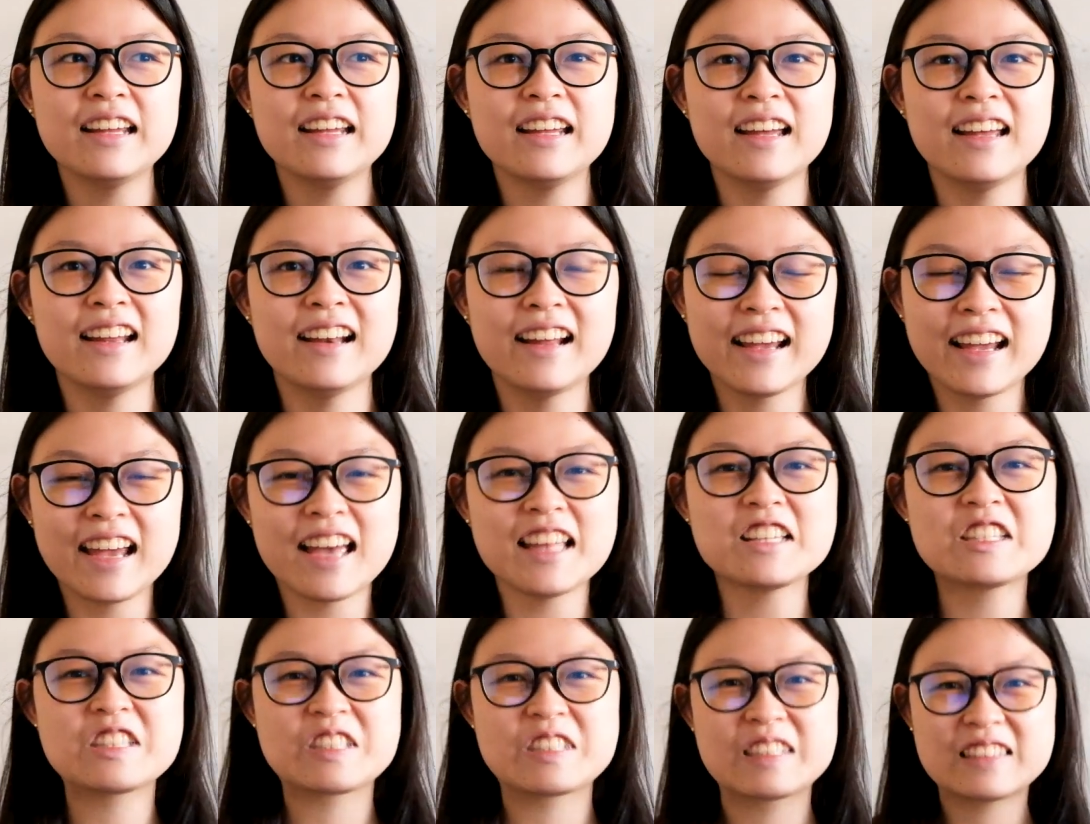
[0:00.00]
And I
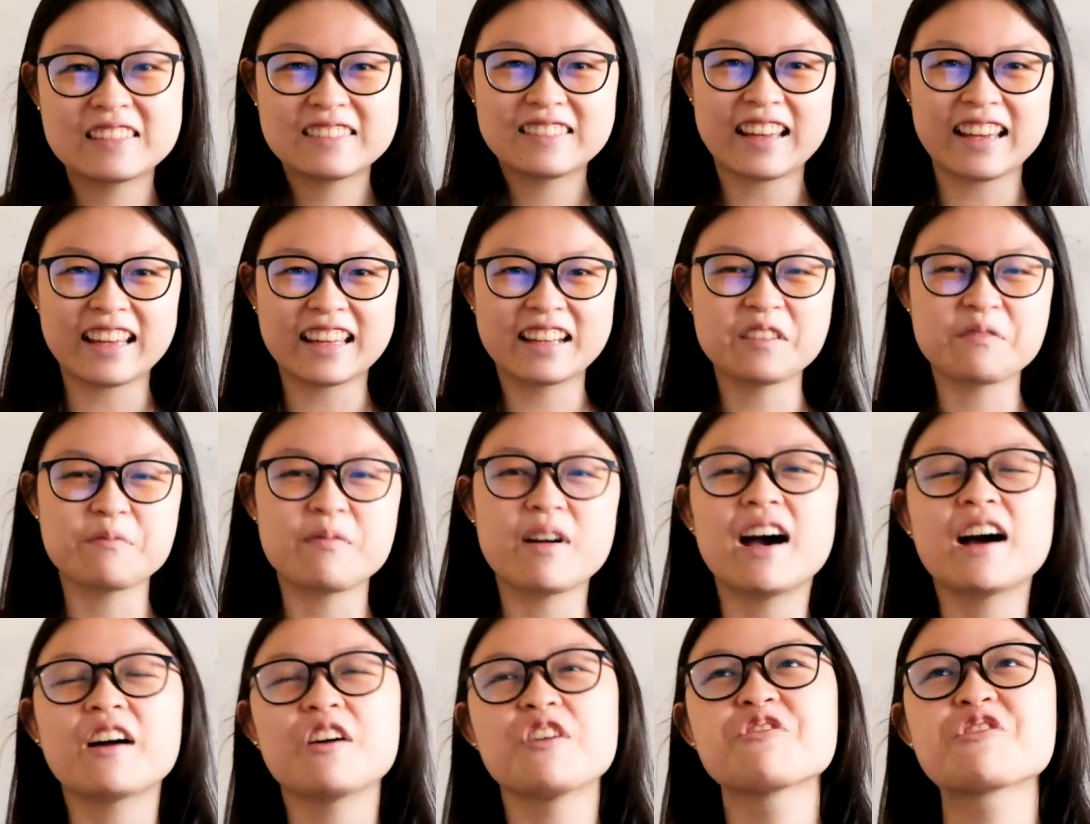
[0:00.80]
get taken
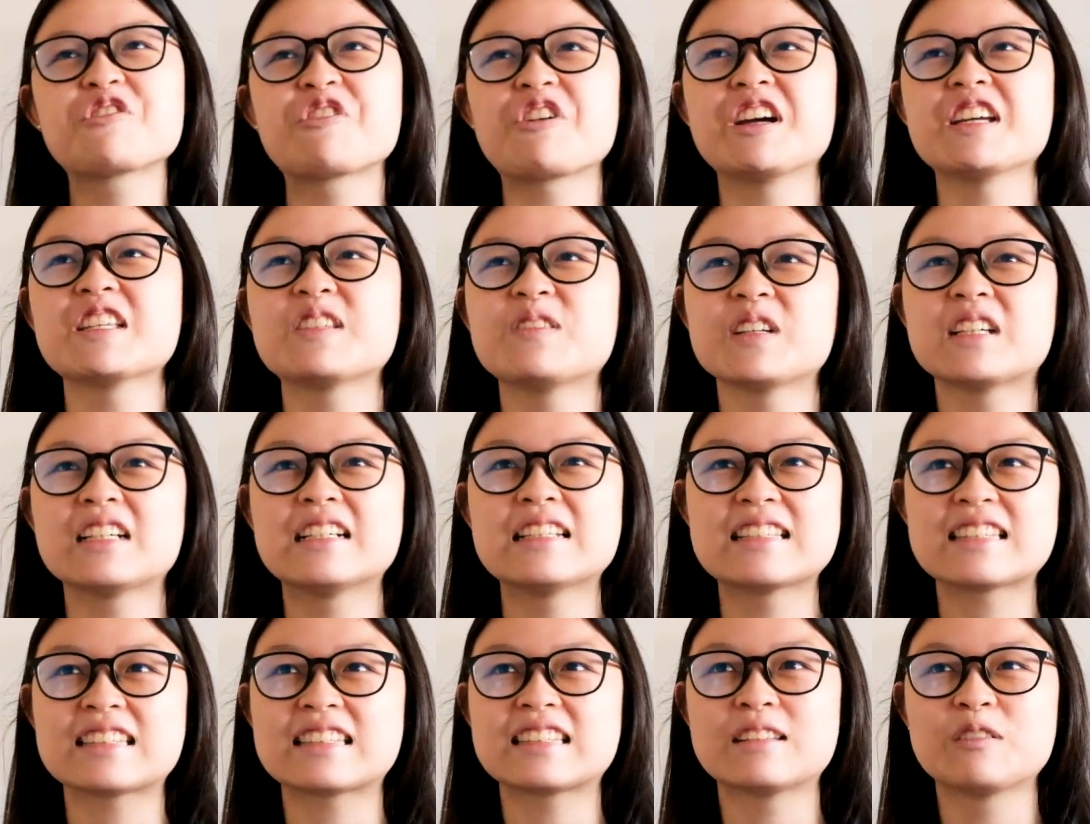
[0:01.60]
aback, of course,
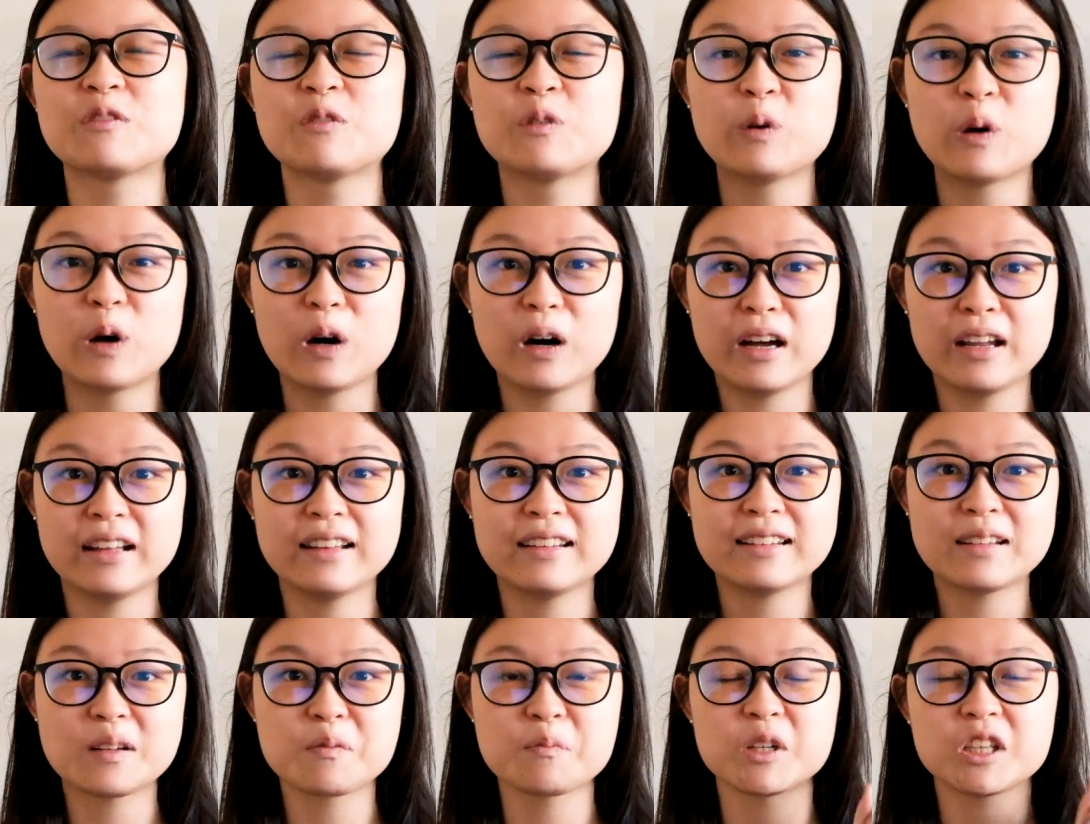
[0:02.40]
because
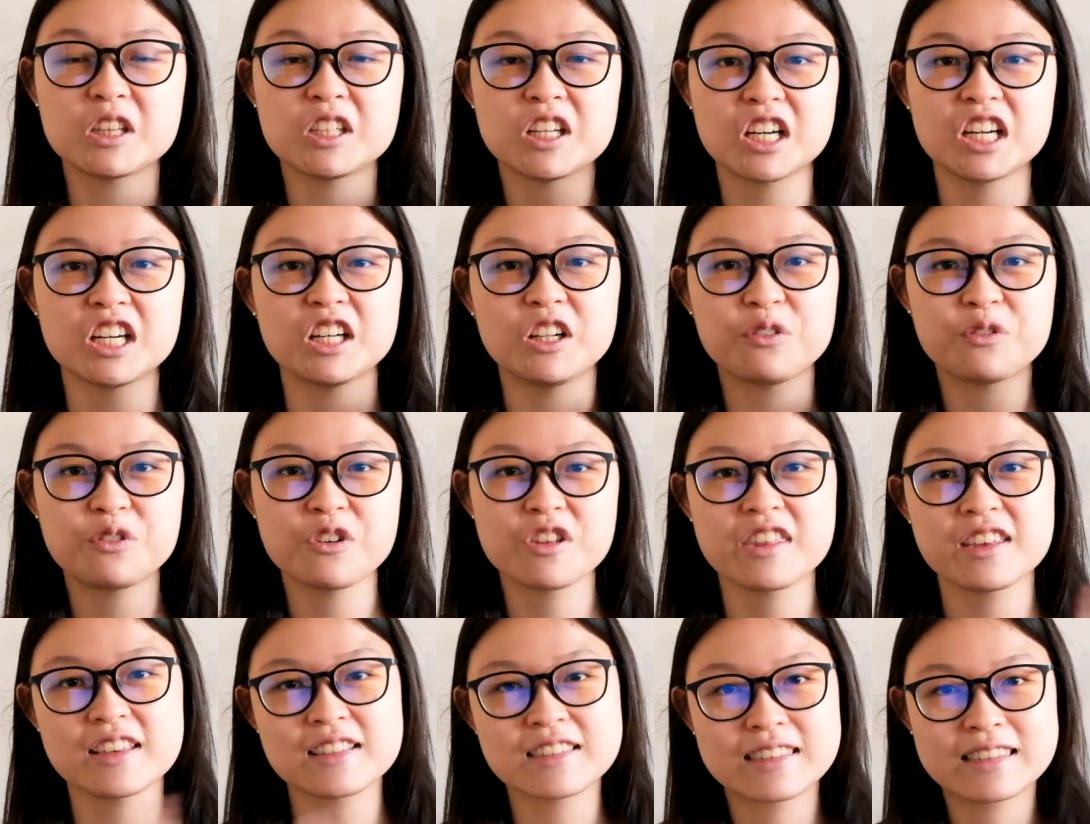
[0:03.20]
one, the material
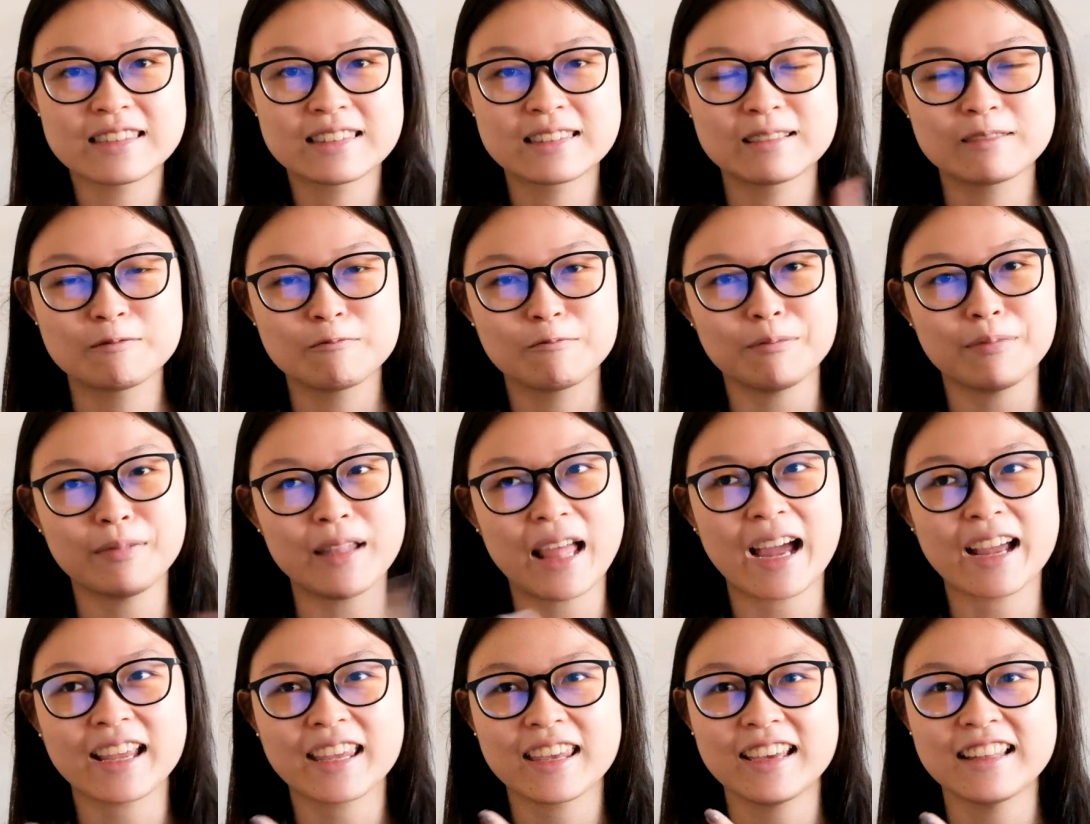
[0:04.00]
for this
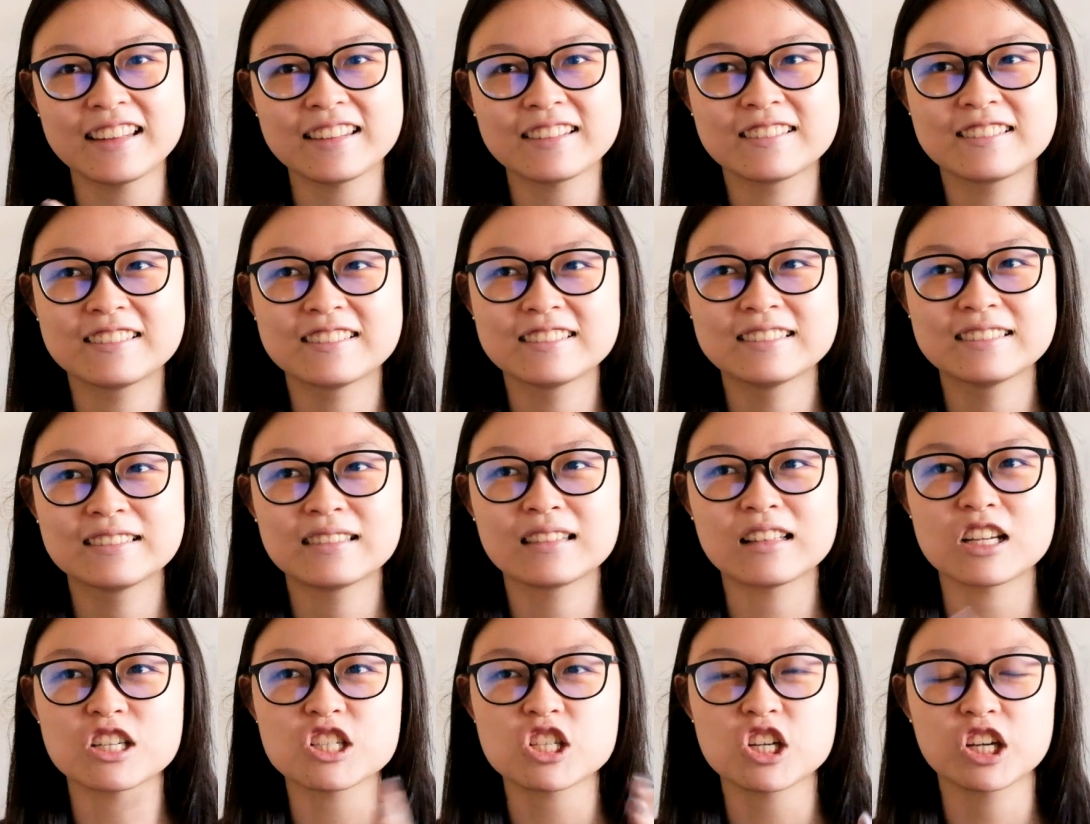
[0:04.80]
blanket,
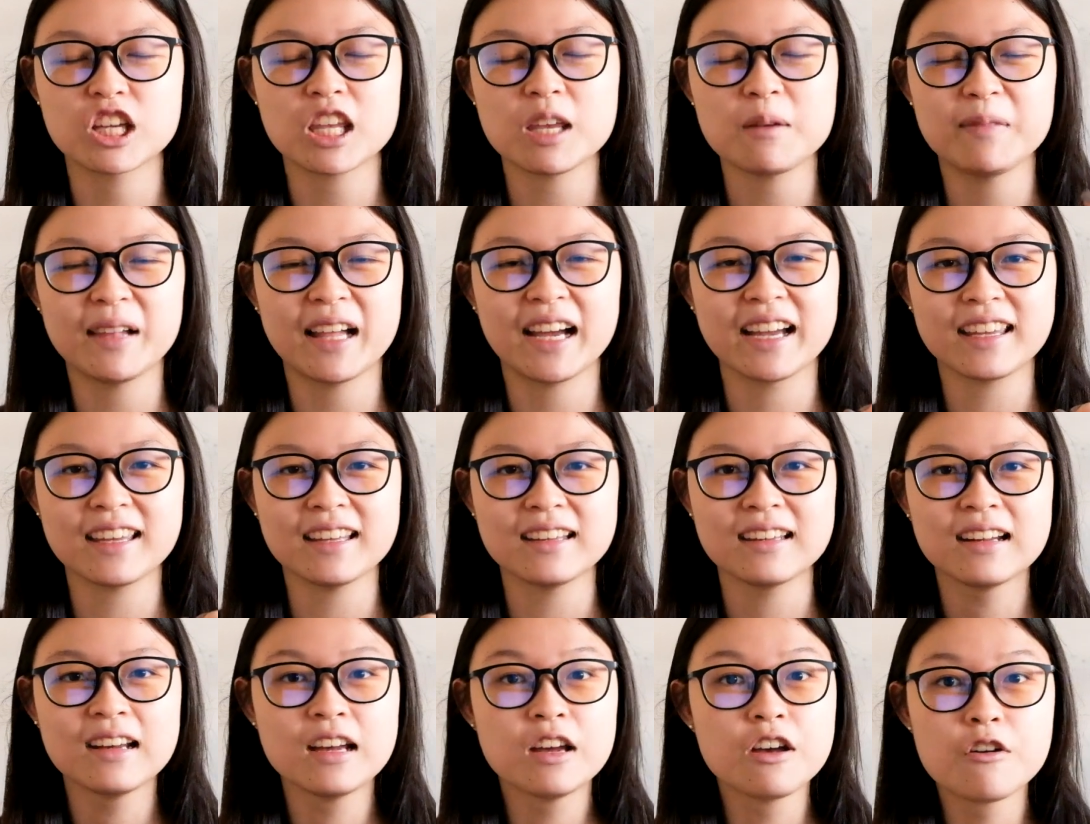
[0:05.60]
the chunky blanket,
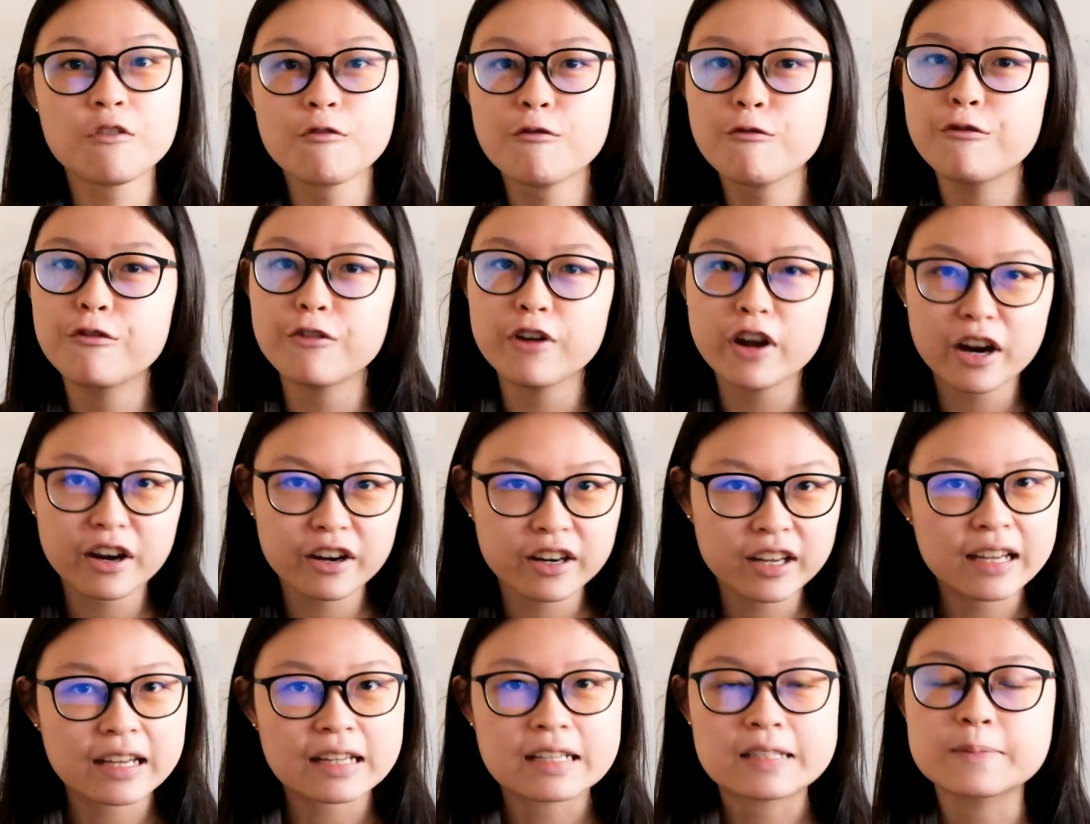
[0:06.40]

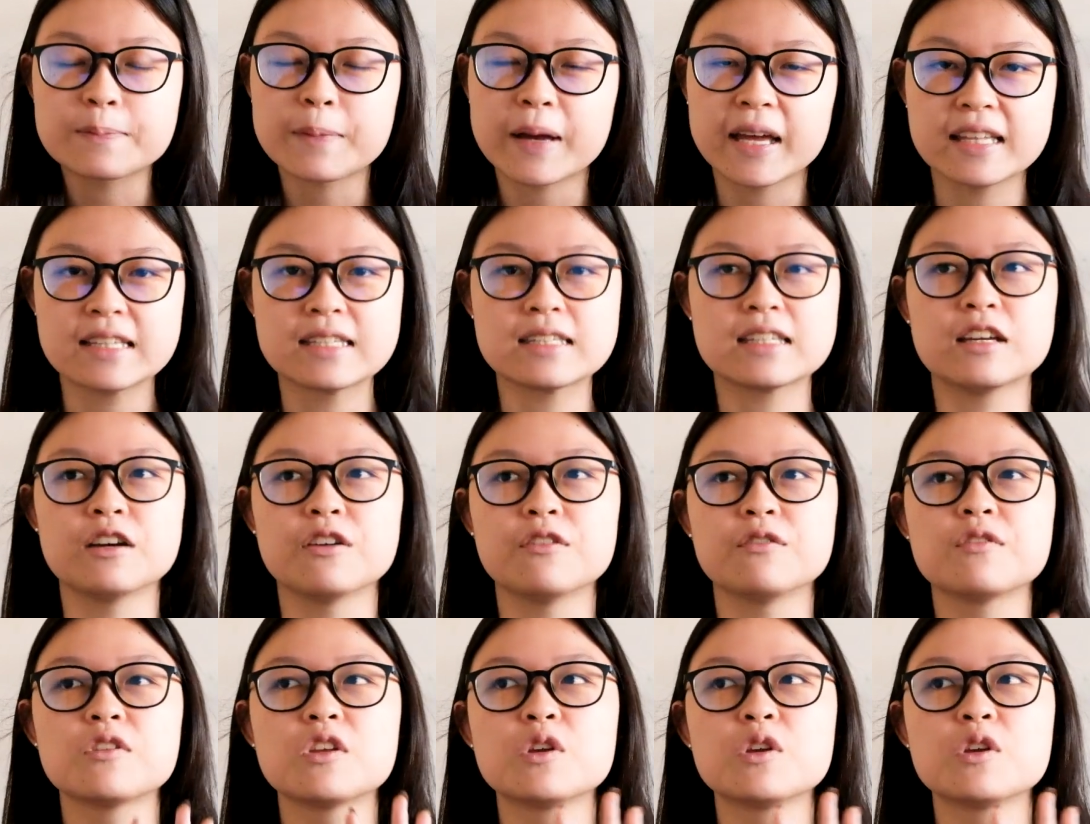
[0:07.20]
very expensive.